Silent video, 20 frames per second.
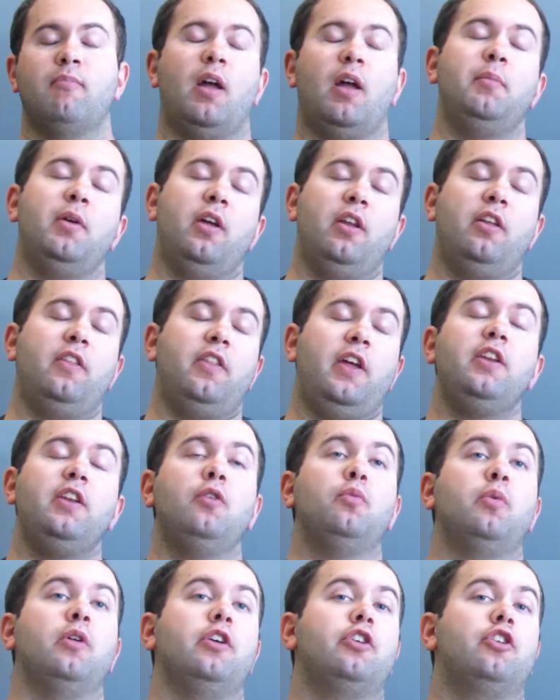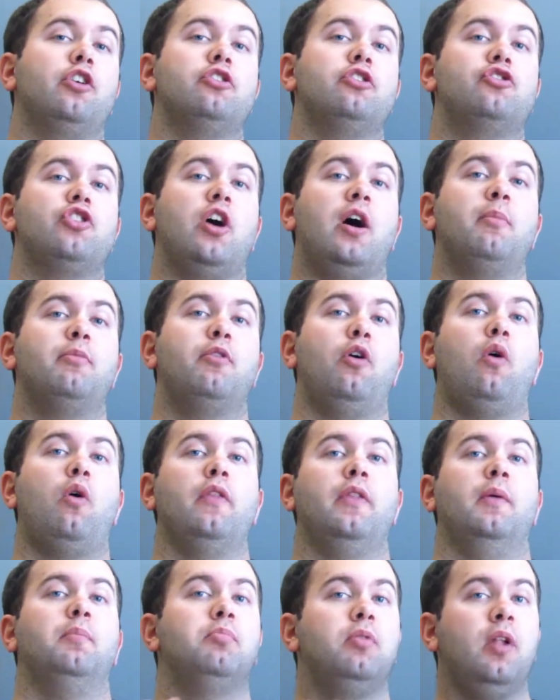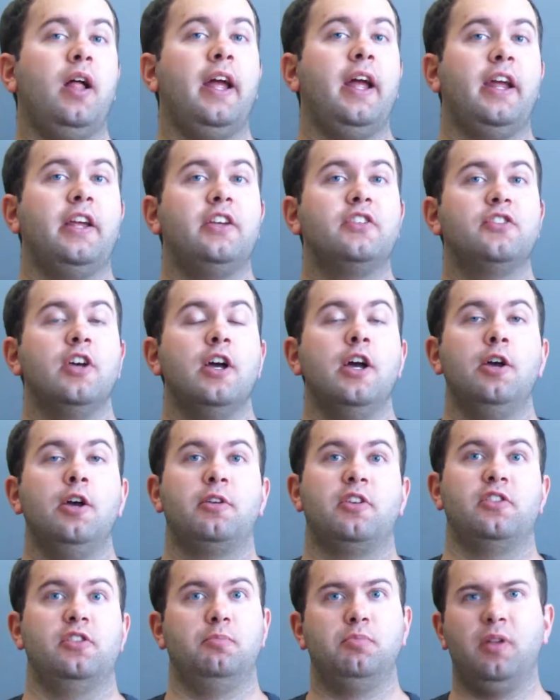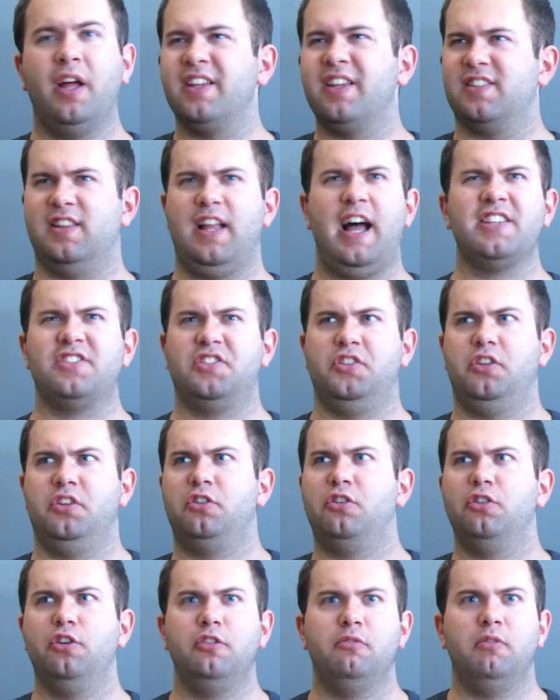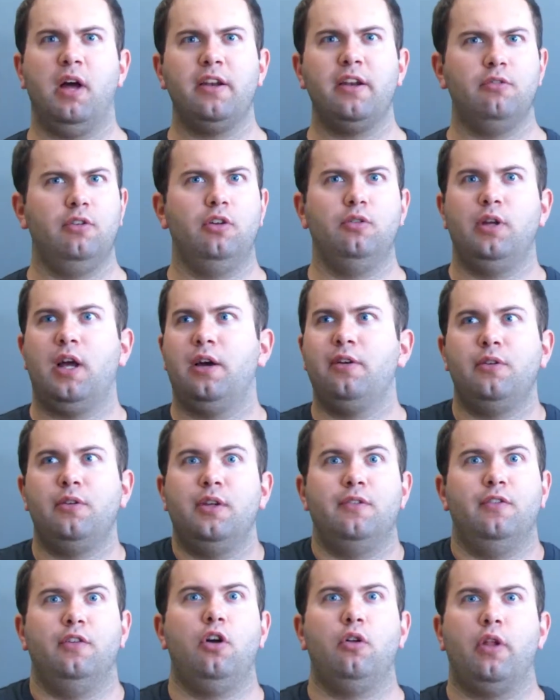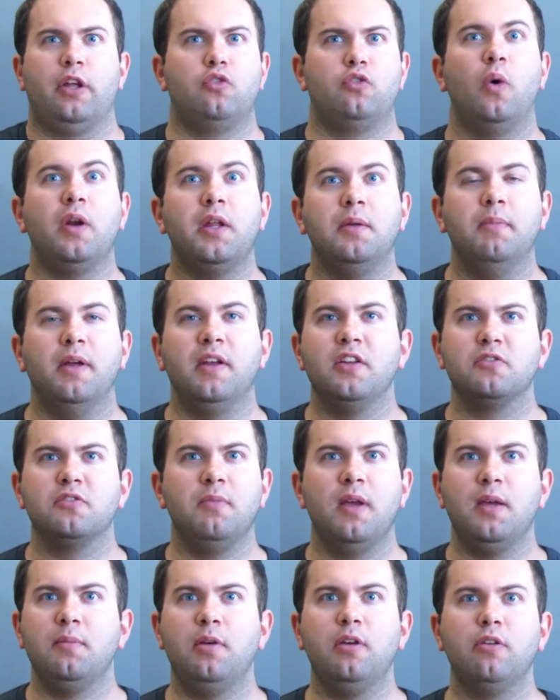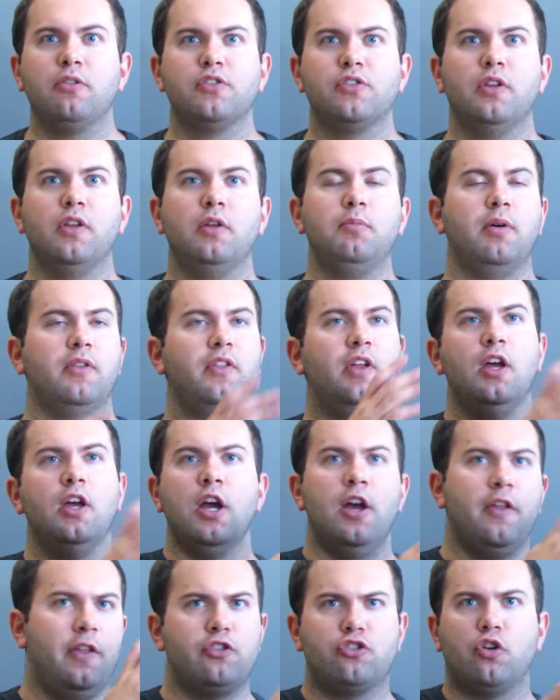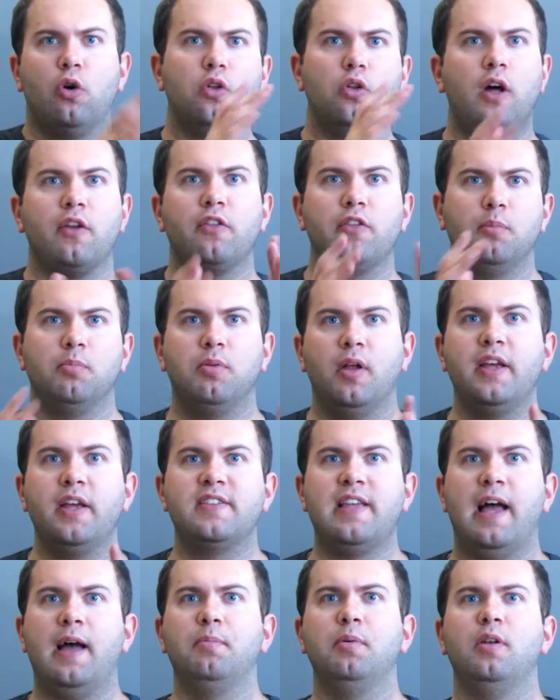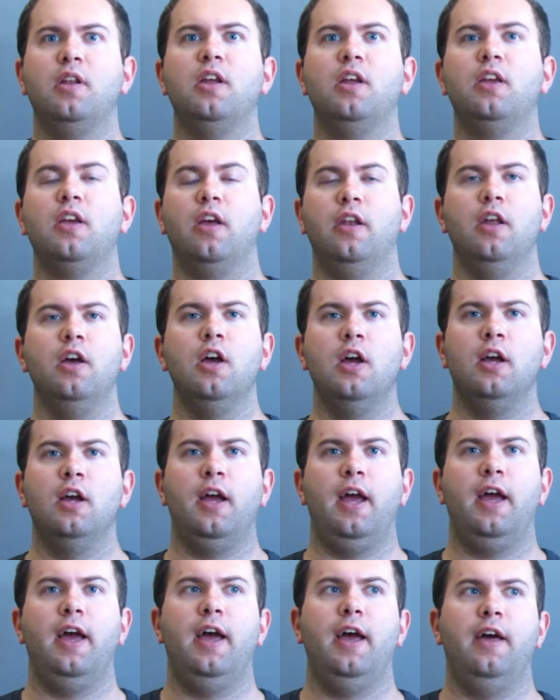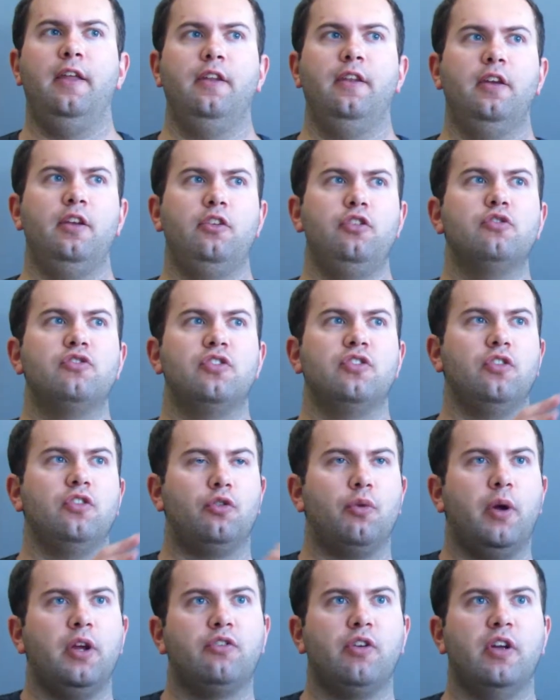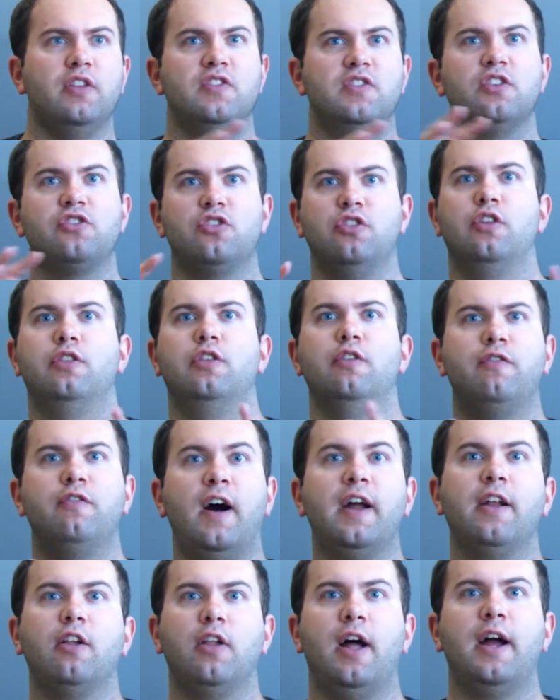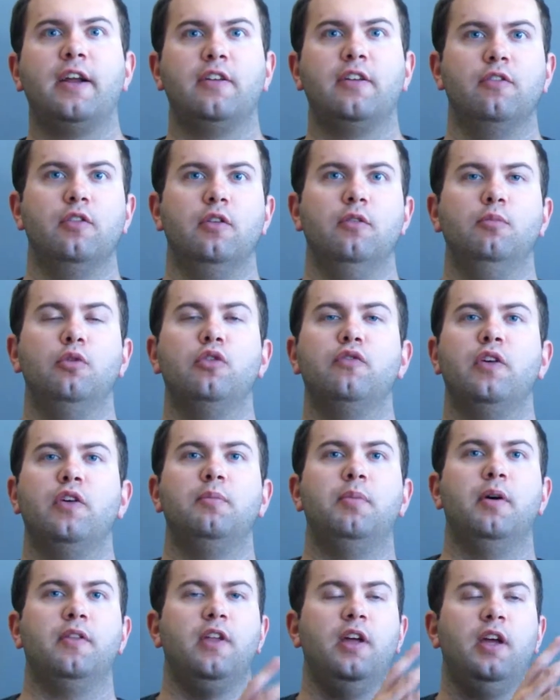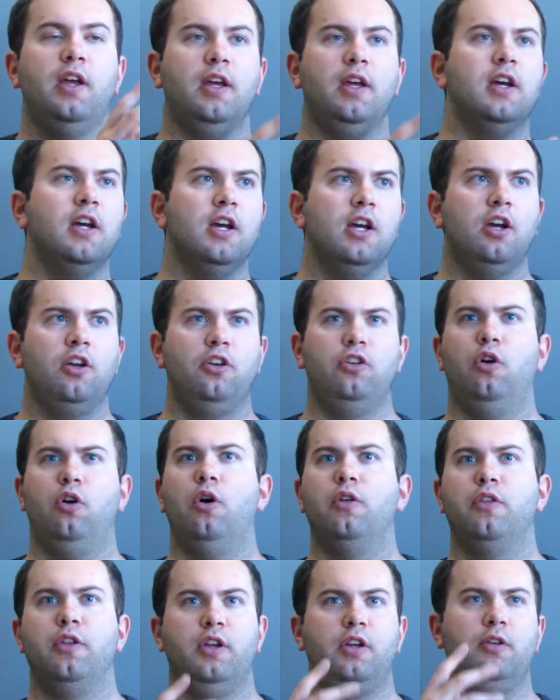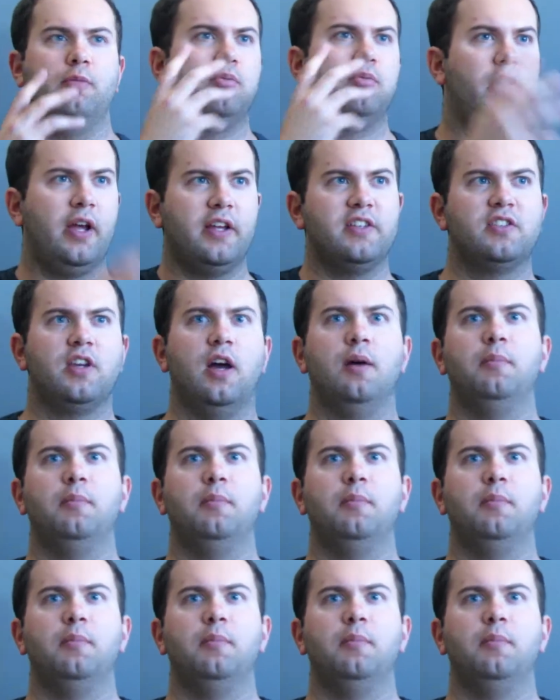I mean, they did a really good job though on the plagues, because the plagues lasted a good, I don't even know, like 20 minutes maybe or something, but they show a lot of the plagues happening, and it uses a great transition to the final act of the movie, but all the plagues